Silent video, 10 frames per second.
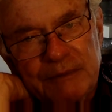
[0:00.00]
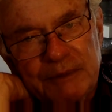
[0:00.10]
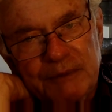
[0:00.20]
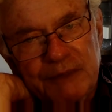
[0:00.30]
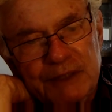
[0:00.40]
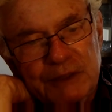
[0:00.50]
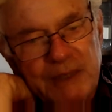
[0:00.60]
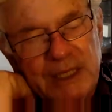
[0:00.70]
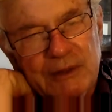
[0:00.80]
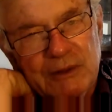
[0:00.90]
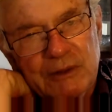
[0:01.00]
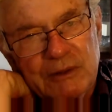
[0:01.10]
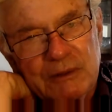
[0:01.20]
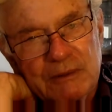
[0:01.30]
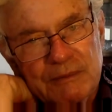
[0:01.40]
Professor
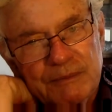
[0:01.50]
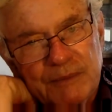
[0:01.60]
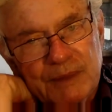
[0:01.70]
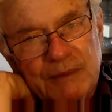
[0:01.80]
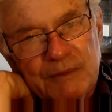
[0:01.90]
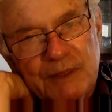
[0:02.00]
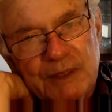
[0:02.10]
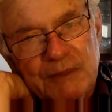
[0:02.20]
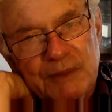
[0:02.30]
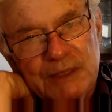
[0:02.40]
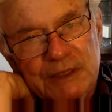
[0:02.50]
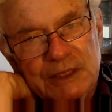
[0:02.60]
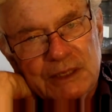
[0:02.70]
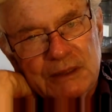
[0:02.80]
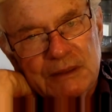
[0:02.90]
Matthew really runs
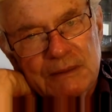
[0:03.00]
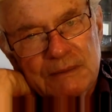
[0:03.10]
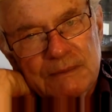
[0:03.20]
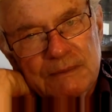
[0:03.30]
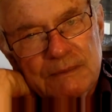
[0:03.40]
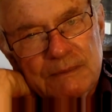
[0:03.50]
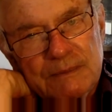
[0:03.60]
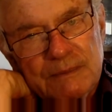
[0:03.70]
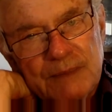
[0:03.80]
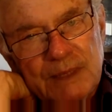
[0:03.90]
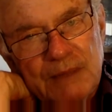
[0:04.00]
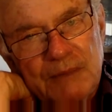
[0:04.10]
it. He